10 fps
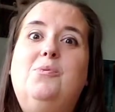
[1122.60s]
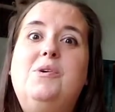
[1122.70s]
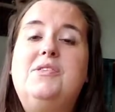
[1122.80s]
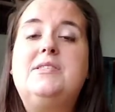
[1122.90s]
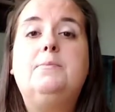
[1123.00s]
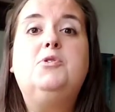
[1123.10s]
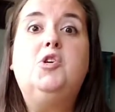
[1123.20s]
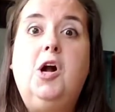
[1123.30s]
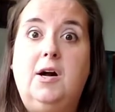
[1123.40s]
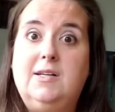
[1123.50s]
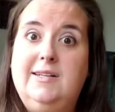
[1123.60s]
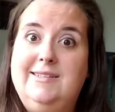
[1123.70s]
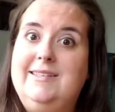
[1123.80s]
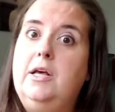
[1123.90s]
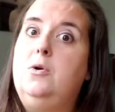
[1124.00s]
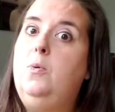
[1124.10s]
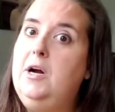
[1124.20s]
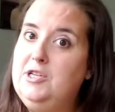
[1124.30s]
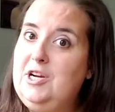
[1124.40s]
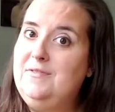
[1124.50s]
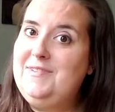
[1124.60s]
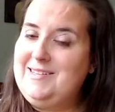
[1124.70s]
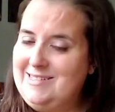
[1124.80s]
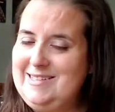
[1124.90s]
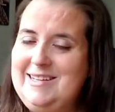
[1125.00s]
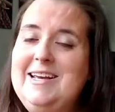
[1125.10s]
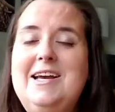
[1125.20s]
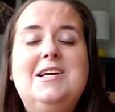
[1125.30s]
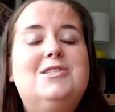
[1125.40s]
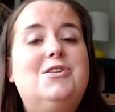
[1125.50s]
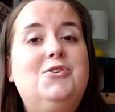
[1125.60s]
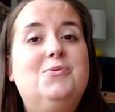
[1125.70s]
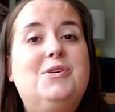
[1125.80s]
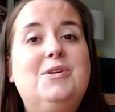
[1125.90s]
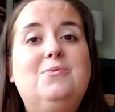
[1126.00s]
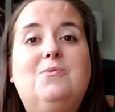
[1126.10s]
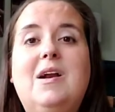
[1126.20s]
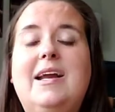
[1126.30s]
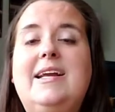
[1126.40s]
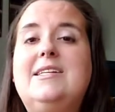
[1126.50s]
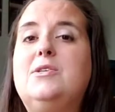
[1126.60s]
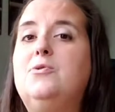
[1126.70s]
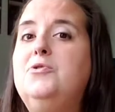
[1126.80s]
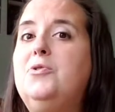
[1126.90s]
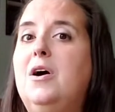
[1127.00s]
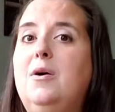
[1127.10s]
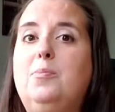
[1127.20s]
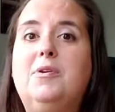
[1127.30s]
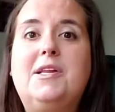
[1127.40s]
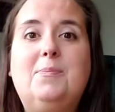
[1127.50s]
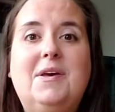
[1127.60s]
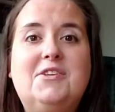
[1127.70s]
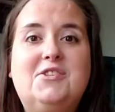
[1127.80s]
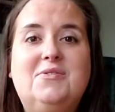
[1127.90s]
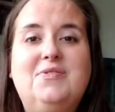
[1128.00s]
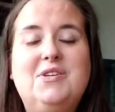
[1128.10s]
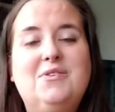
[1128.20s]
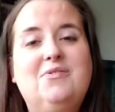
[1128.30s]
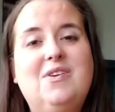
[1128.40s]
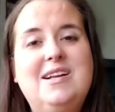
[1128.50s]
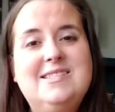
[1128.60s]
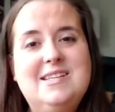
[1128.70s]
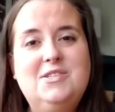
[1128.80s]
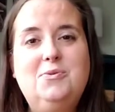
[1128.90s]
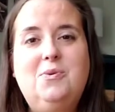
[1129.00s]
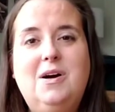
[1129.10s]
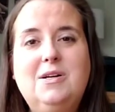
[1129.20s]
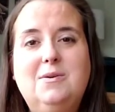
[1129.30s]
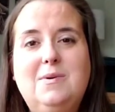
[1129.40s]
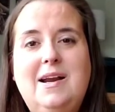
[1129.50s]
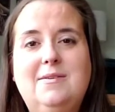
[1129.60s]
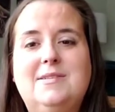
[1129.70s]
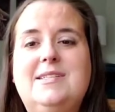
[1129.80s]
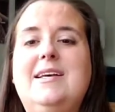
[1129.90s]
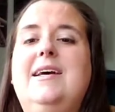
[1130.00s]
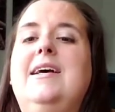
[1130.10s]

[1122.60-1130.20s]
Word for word: with some chalk that'll wash off easily. So you can write or draw a pretty picture for your friends as you walk around.